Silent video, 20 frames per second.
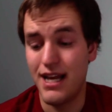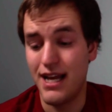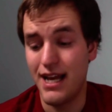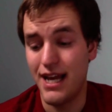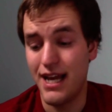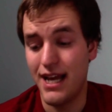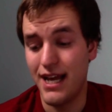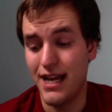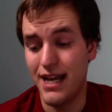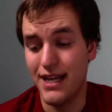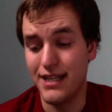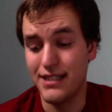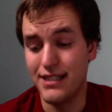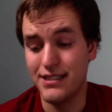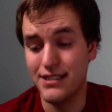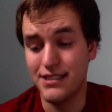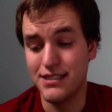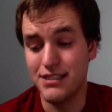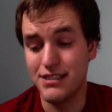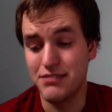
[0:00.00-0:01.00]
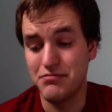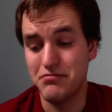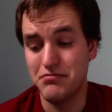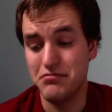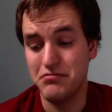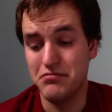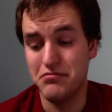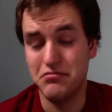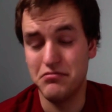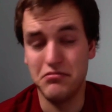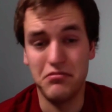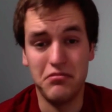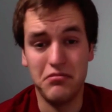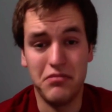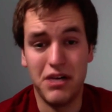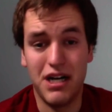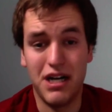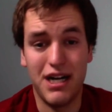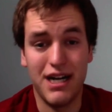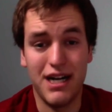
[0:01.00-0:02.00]
and
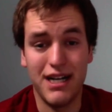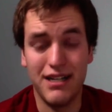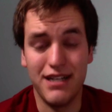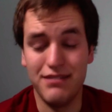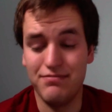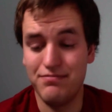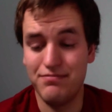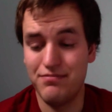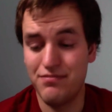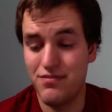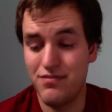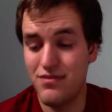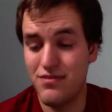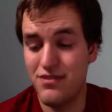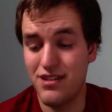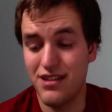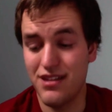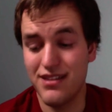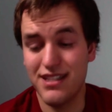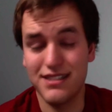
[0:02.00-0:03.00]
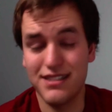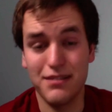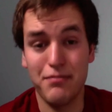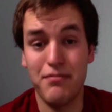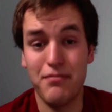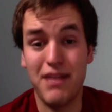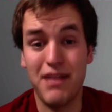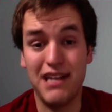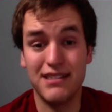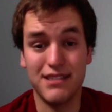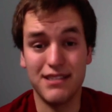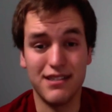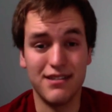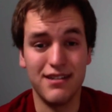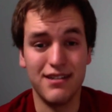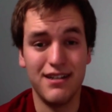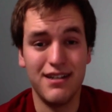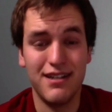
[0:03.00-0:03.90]
I think that's amazing.